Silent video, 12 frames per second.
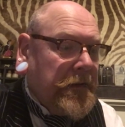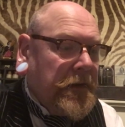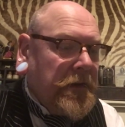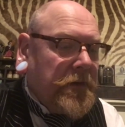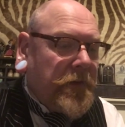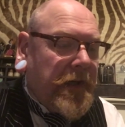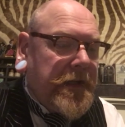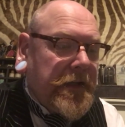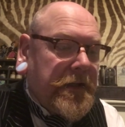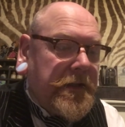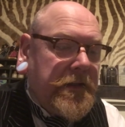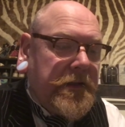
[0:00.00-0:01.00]
Well,
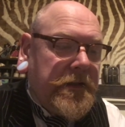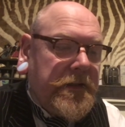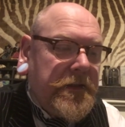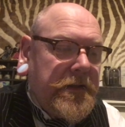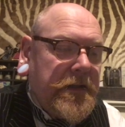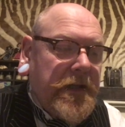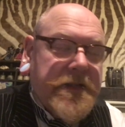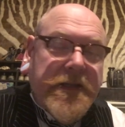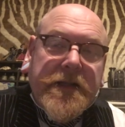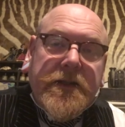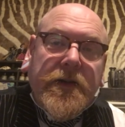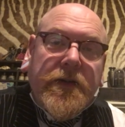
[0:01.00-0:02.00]
I
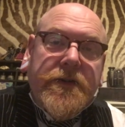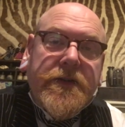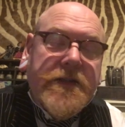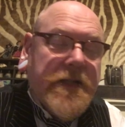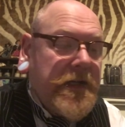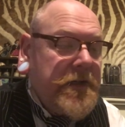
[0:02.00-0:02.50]
said cautiously,